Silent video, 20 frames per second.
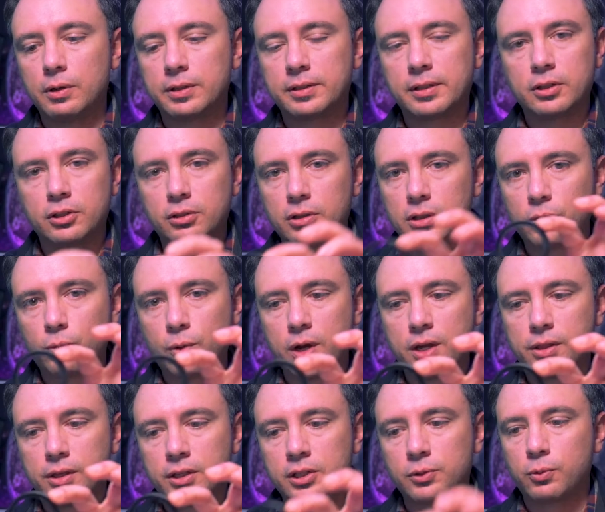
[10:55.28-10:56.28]
essentially the way
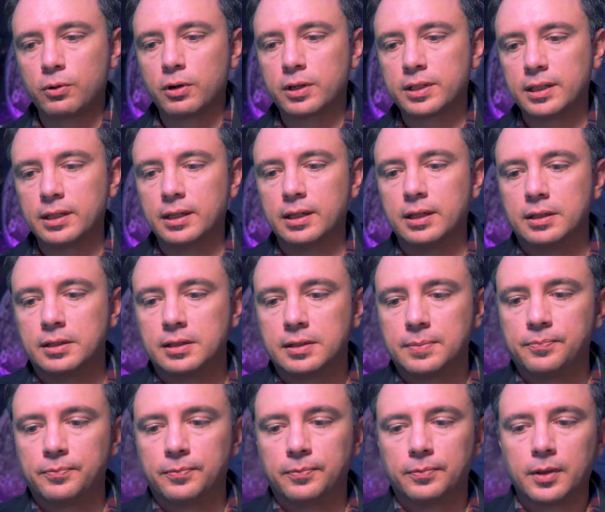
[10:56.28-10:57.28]
this works is
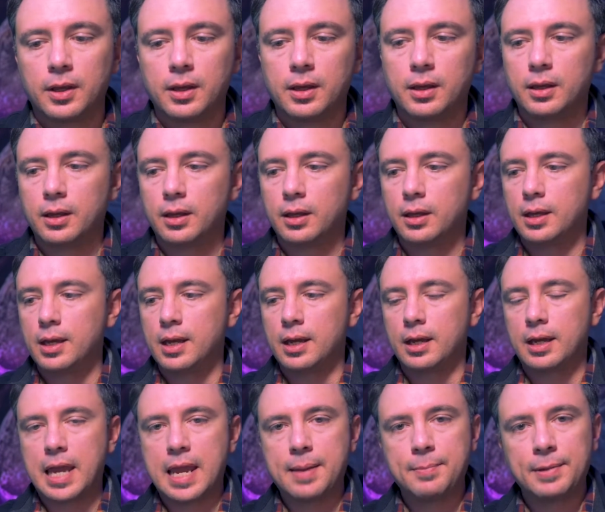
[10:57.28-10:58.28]

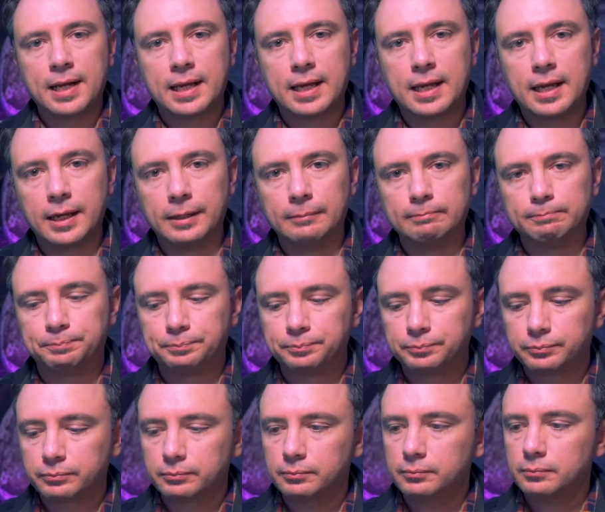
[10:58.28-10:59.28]
it came in a kit
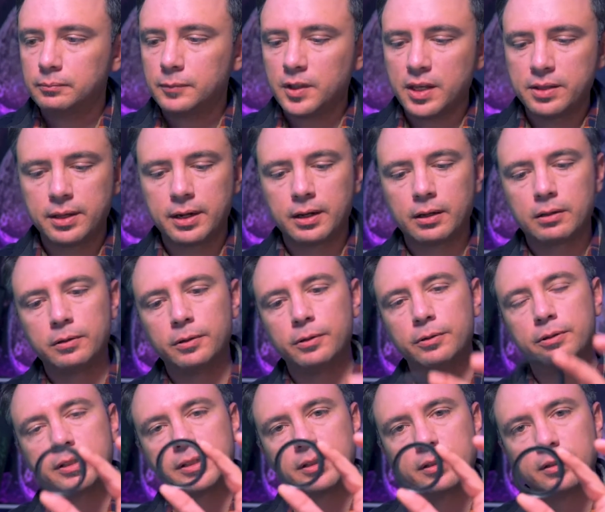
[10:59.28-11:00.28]
that includes